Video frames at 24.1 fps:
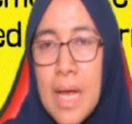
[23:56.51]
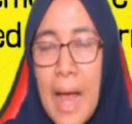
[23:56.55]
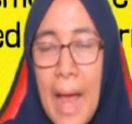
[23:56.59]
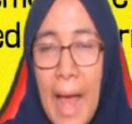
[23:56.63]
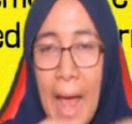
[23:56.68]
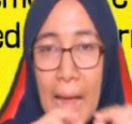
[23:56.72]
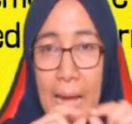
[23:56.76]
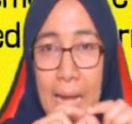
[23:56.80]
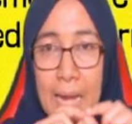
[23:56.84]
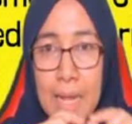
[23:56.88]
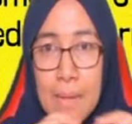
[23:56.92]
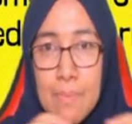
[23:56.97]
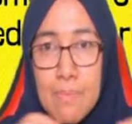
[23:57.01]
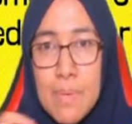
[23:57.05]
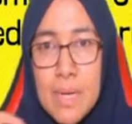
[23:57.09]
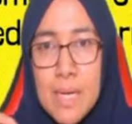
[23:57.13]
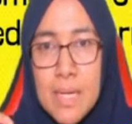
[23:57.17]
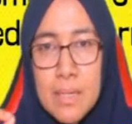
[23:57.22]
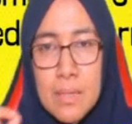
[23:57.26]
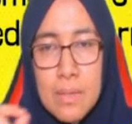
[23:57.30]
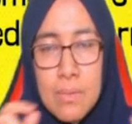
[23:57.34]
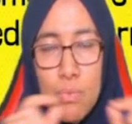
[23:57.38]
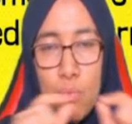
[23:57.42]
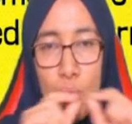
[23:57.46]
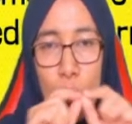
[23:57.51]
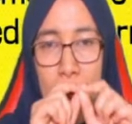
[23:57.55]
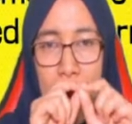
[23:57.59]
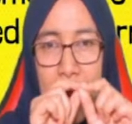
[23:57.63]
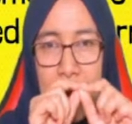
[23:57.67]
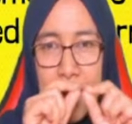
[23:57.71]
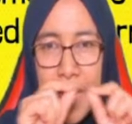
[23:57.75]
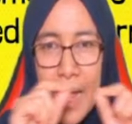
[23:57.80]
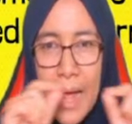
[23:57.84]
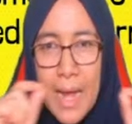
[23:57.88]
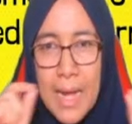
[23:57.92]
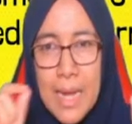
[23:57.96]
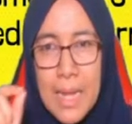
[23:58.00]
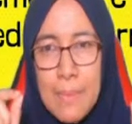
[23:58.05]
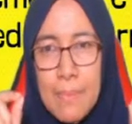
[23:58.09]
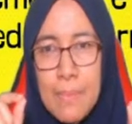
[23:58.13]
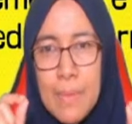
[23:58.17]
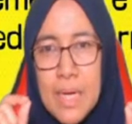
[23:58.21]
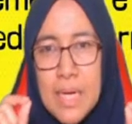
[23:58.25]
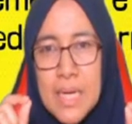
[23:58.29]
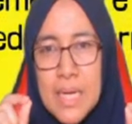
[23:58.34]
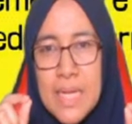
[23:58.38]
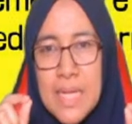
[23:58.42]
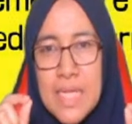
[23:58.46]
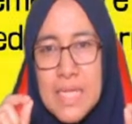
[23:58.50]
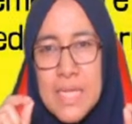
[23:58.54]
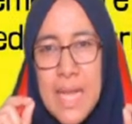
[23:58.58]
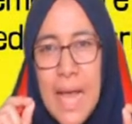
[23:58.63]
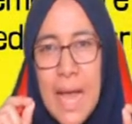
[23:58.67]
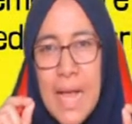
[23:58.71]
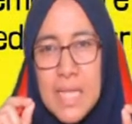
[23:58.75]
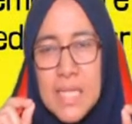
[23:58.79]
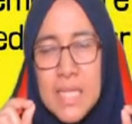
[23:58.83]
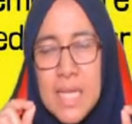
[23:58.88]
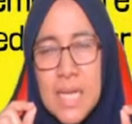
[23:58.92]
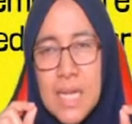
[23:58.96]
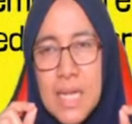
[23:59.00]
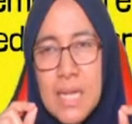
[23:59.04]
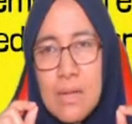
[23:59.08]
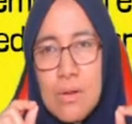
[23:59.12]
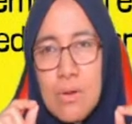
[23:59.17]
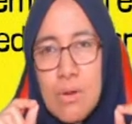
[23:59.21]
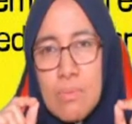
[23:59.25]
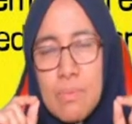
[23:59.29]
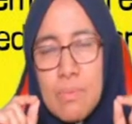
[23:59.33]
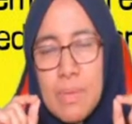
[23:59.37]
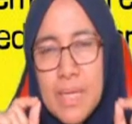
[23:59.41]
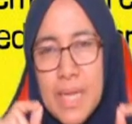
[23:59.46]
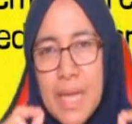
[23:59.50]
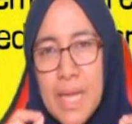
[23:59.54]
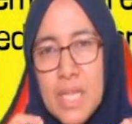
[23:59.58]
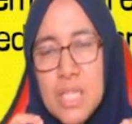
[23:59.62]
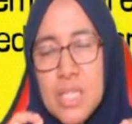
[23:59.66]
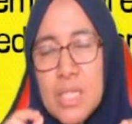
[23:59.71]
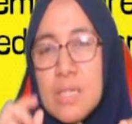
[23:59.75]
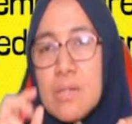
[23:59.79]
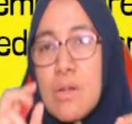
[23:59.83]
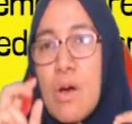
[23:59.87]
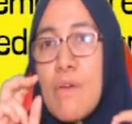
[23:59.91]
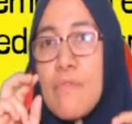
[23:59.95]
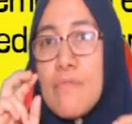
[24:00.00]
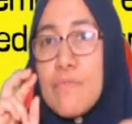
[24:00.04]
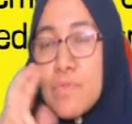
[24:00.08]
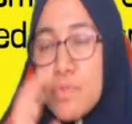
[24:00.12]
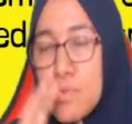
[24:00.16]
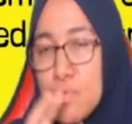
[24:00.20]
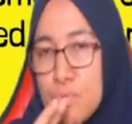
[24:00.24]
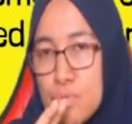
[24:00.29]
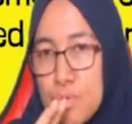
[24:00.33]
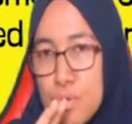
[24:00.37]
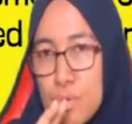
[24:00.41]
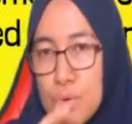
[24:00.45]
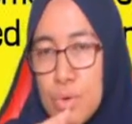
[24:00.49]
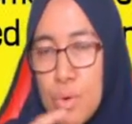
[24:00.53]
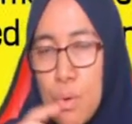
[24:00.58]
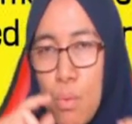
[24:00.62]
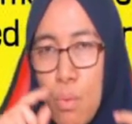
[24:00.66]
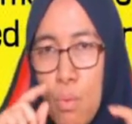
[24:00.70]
One element is actually combination of two nodes.